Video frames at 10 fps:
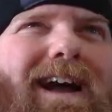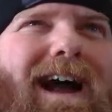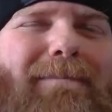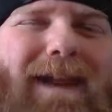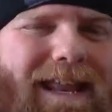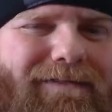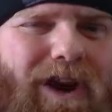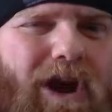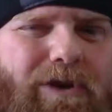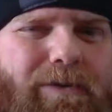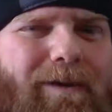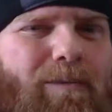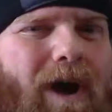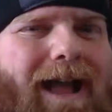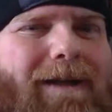I'm not even hungry.
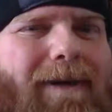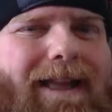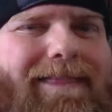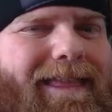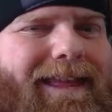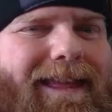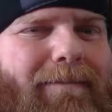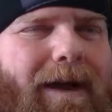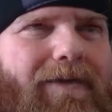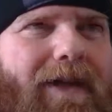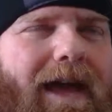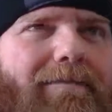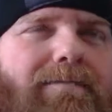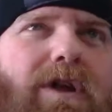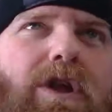Why am I thinking about
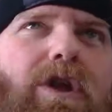that?